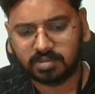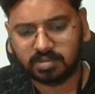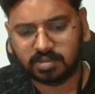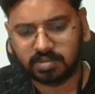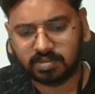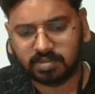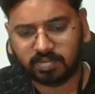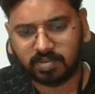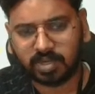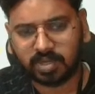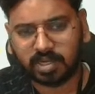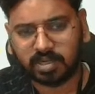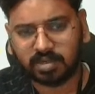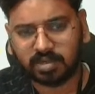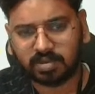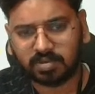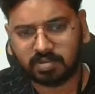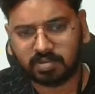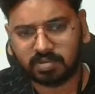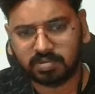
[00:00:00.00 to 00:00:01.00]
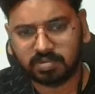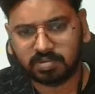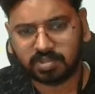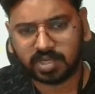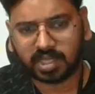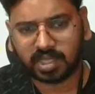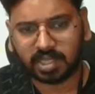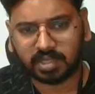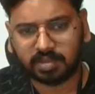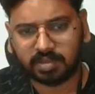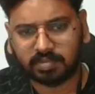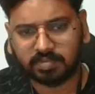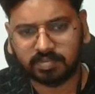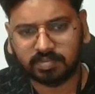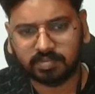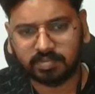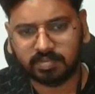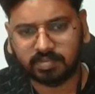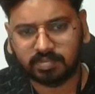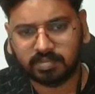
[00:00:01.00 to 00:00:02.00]
1 2 3,
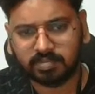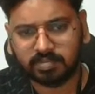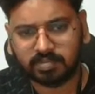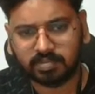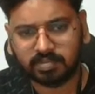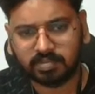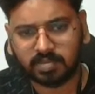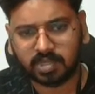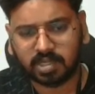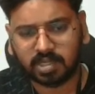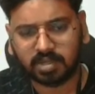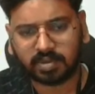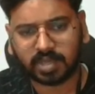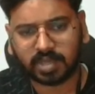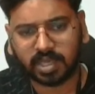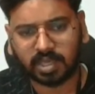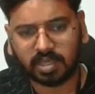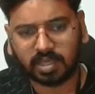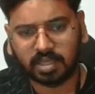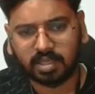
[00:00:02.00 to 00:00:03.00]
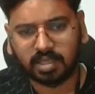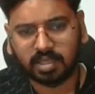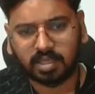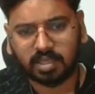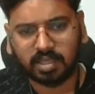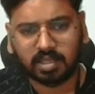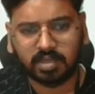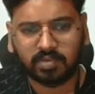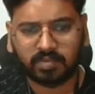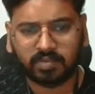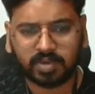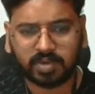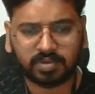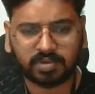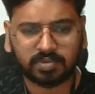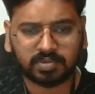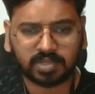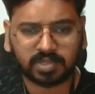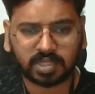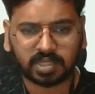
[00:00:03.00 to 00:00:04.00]
okay, 1
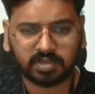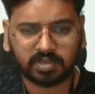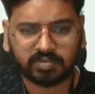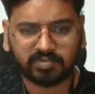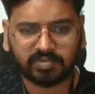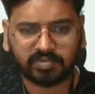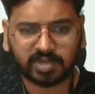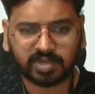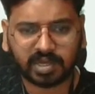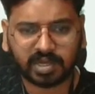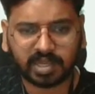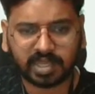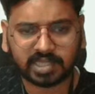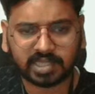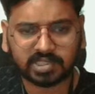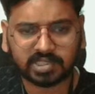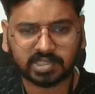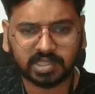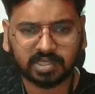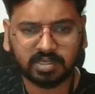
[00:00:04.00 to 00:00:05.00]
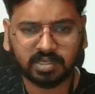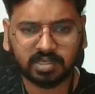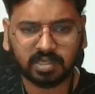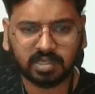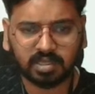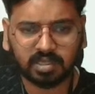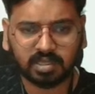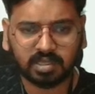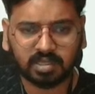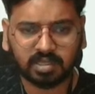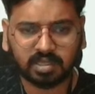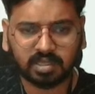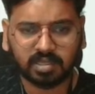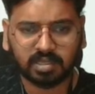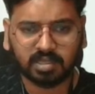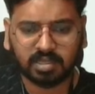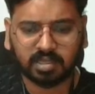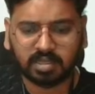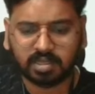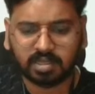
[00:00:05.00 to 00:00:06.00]
2 3 for x in
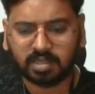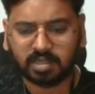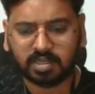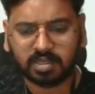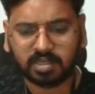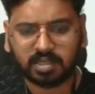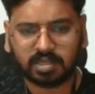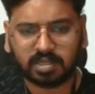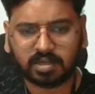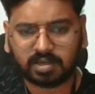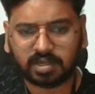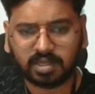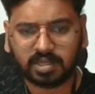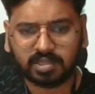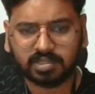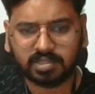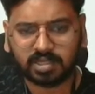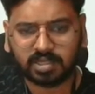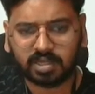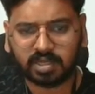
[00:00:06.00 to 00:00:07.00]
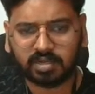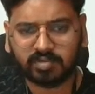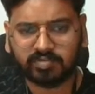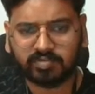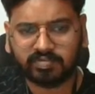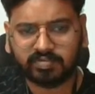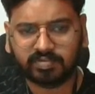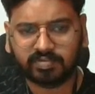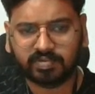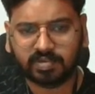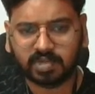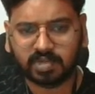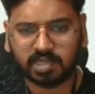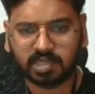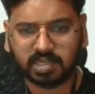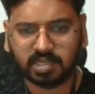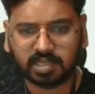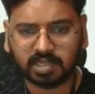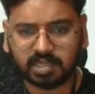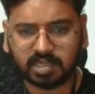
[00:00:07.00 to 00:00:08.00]
range of
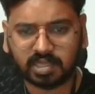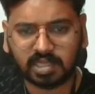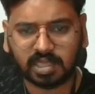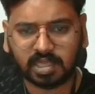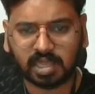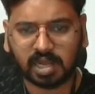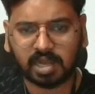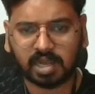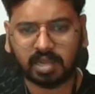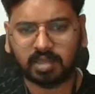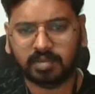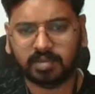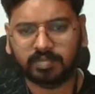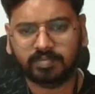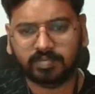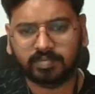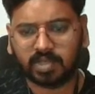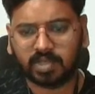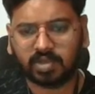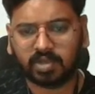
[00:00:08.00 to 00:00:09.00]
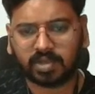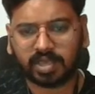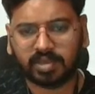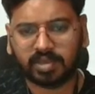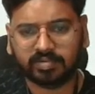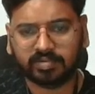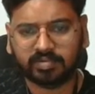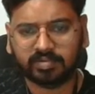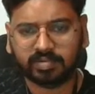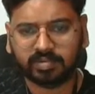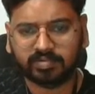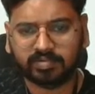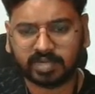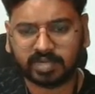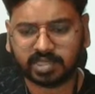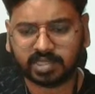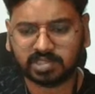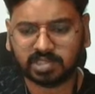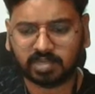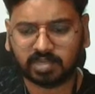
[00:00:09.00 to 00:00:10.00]
l, okay, For
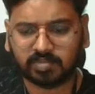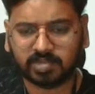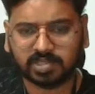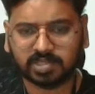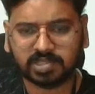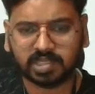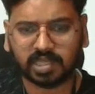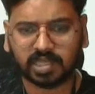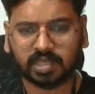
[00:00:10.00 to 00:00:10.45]
example, say